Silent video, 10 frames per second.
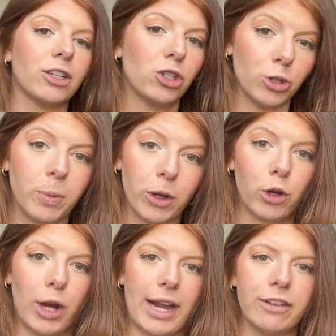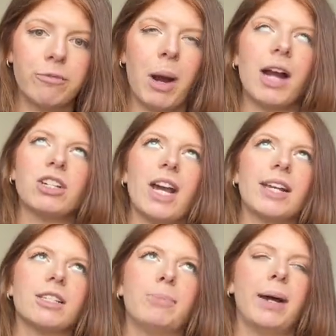super creative
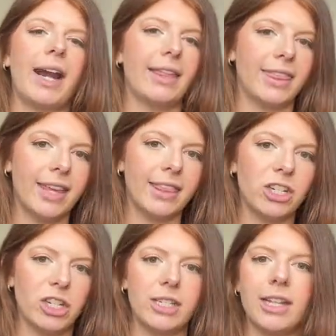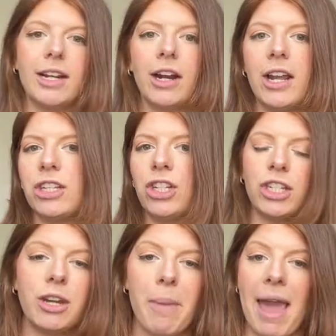projects, but I think the gist here is just
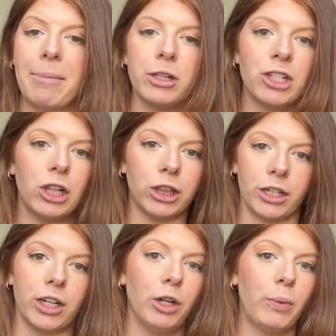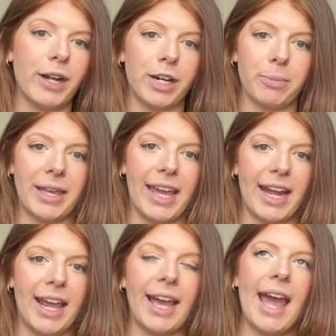to be able to learn when you're
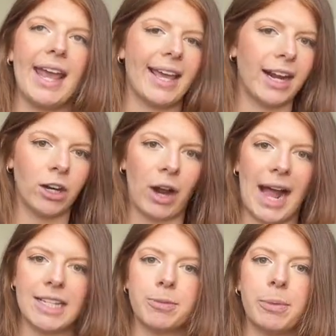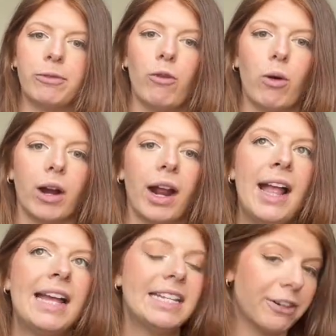beginning and get a grasp for
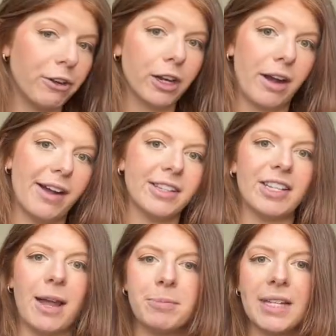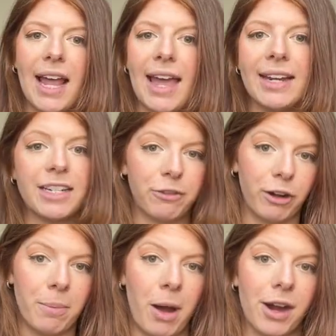different concepts and
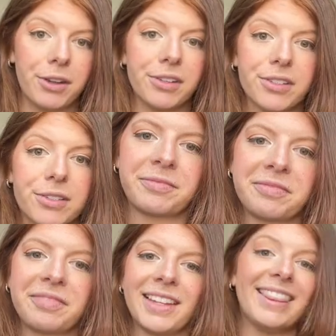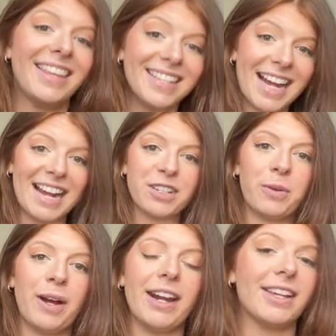different models. This next
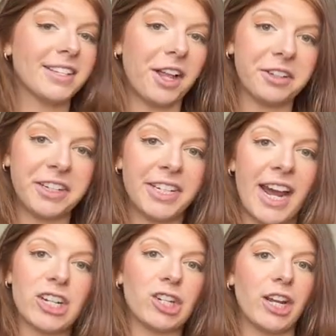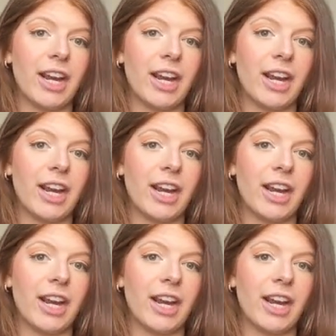one is color detection